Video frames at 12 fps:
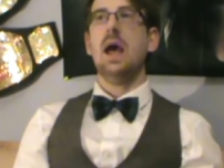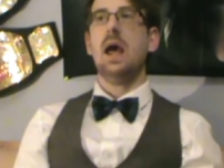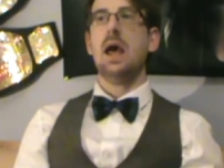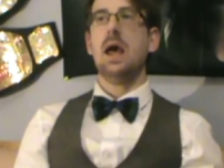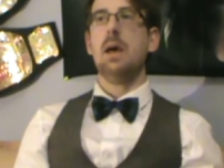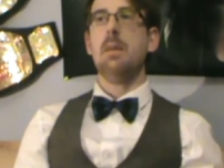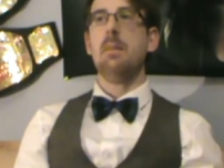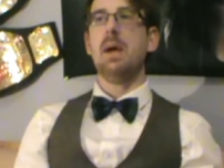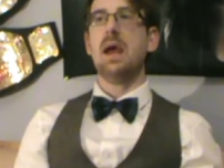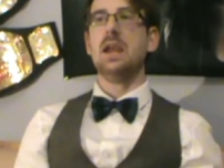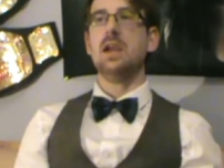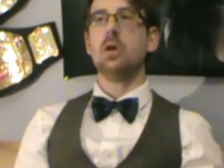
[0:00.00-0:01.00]
Um,
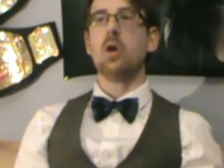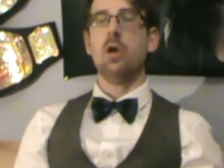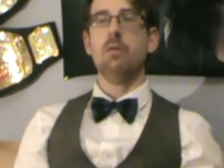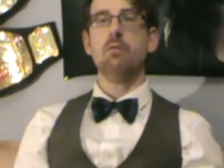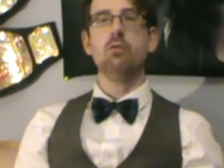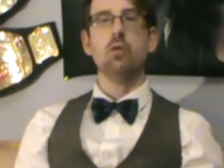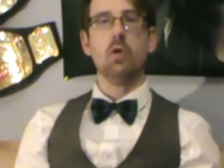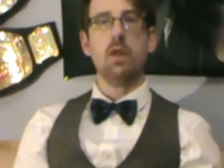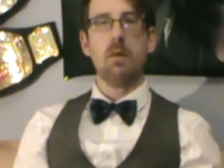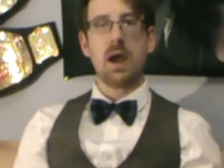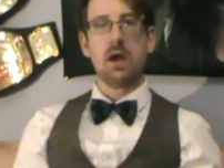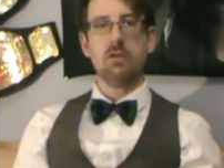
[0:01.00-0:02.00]
you kind of draw
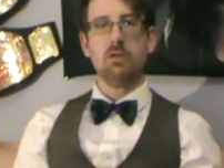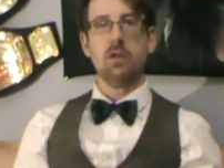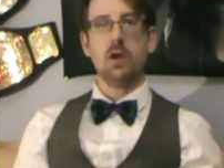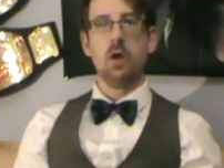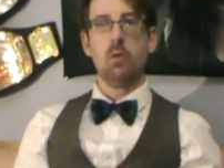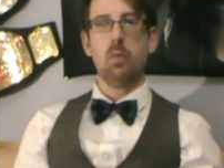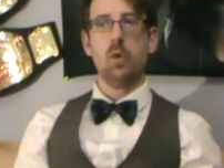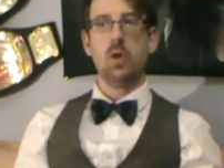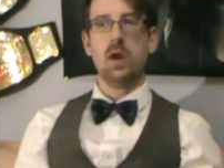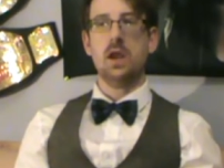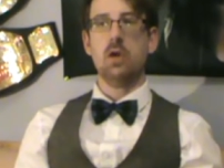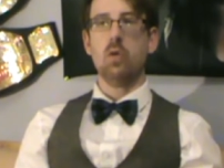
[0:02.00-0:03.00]
them out into the
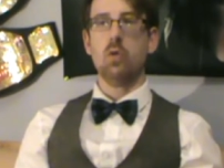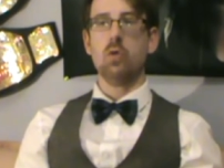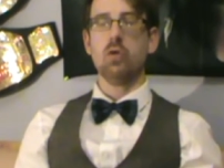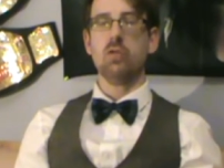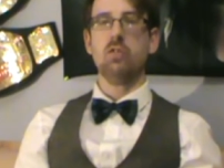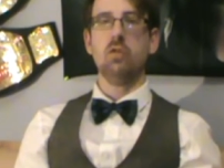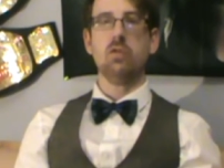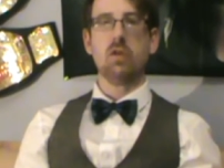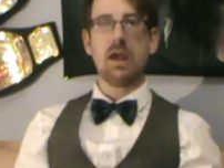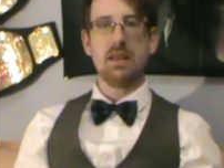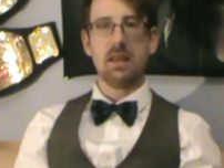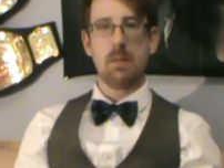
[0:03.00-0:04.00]
open in order to
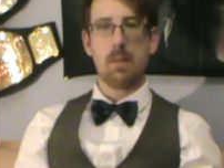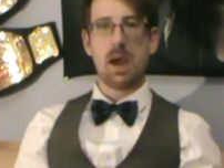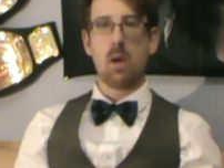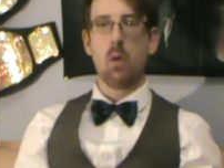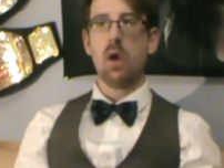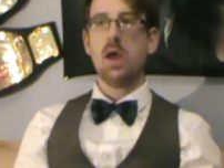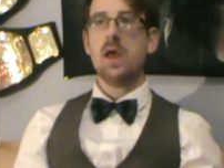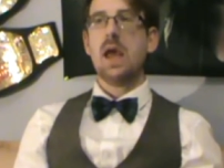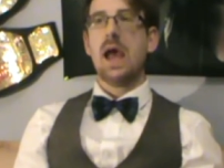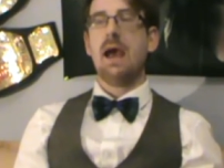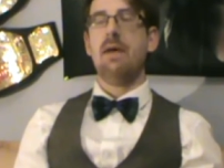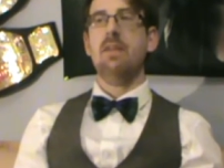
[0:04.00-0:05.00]
take them out
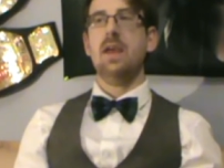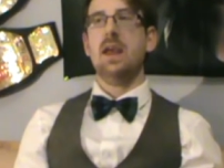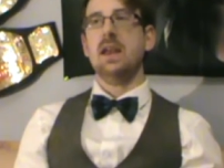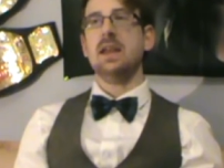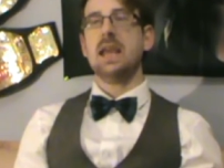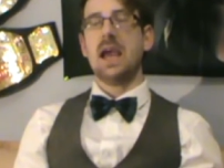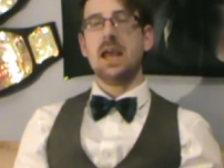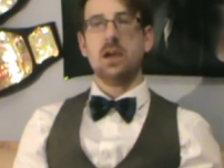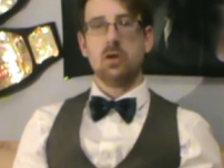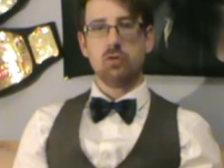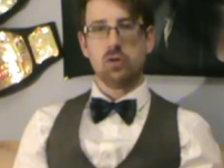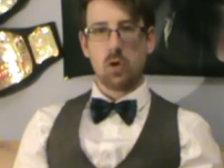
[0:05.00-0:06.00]
and then gain
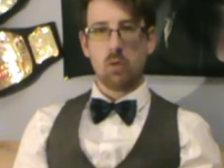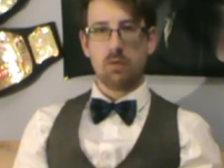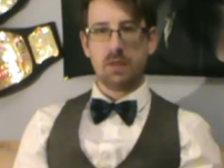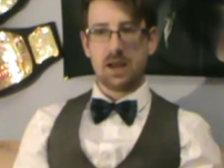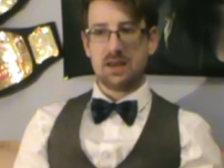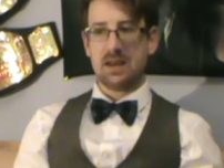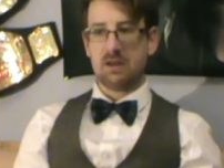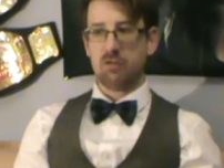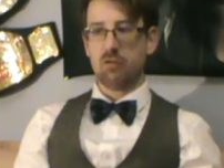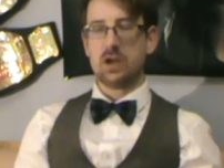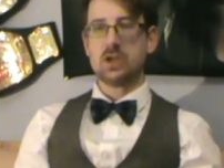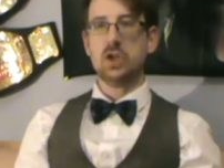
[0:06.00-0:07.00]
control of that
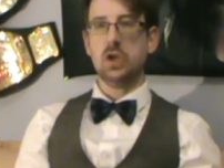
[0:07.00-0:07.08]
district.